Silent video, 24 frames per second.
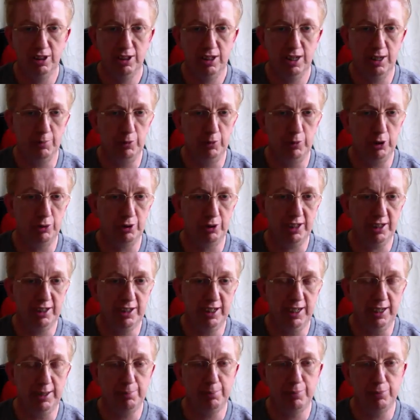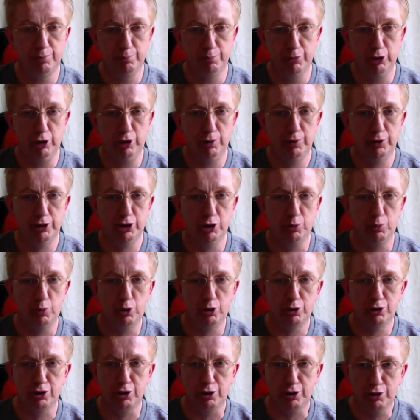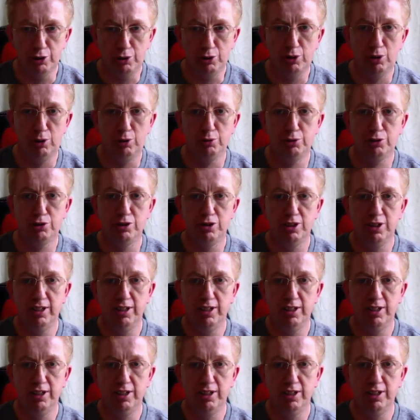and we're going to keep moving towards our goals.